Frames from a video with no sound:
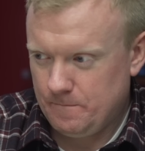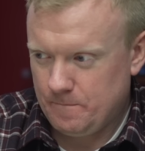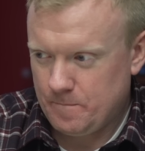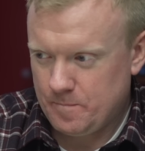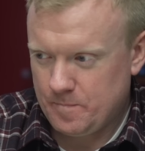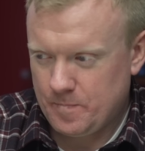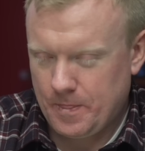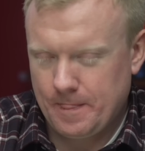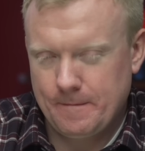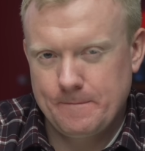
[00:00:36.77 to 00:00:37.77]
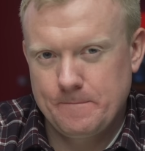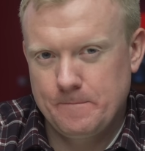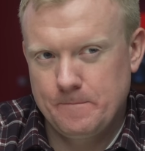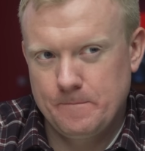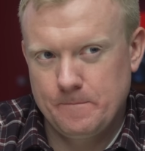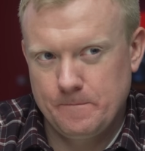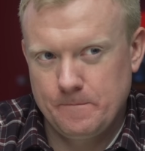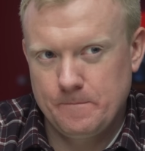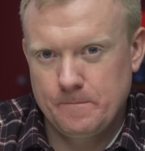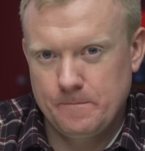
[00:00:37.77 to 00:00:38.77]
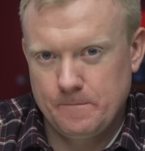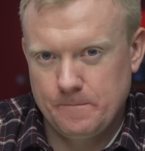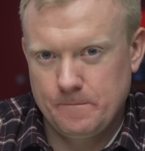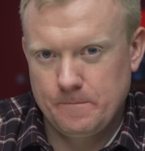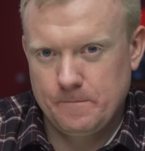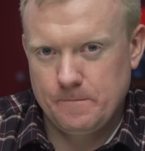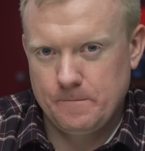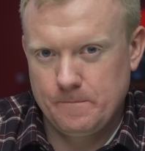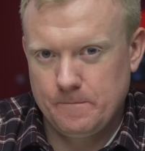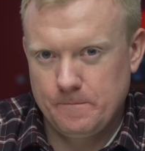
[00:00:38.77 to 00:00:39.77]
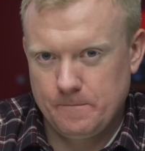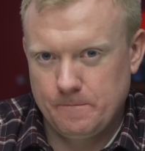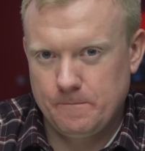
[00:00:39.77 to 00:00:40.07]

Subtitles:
This person isn't speaking.